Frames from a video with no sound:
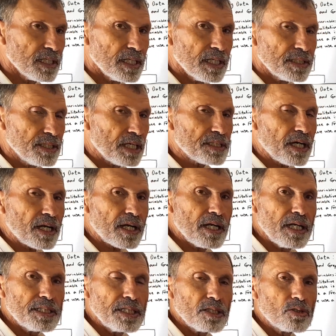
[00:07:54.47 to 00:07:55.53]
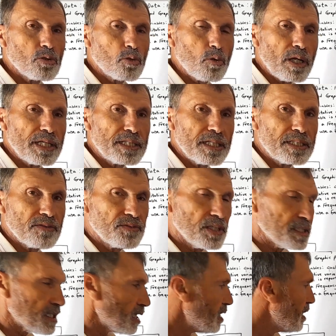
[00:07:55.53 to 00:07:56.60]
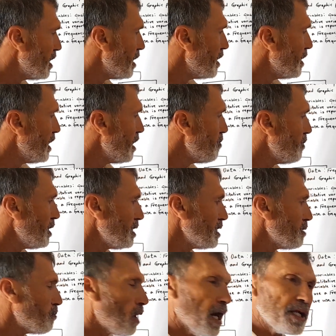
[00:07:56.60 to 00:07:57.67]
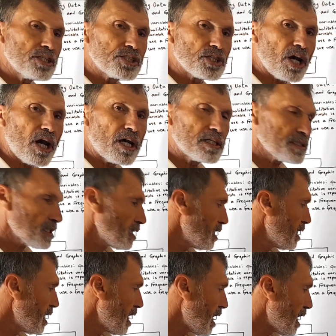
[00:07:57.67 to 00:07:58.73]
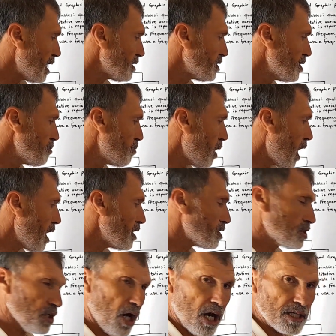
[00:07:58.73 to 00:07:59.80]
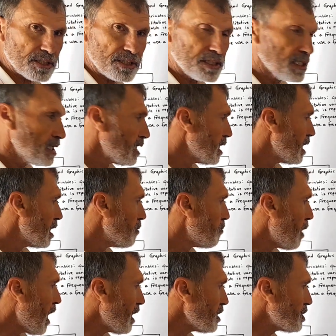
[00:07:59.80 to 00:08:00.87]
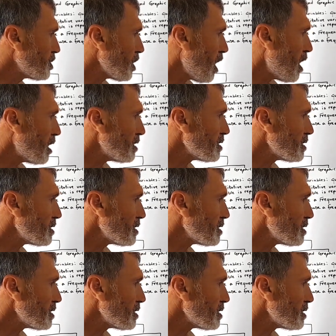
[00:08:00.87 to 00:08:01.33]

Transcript: that are related to qualitative data, namely the bar chart and the pie charts. Bar chart,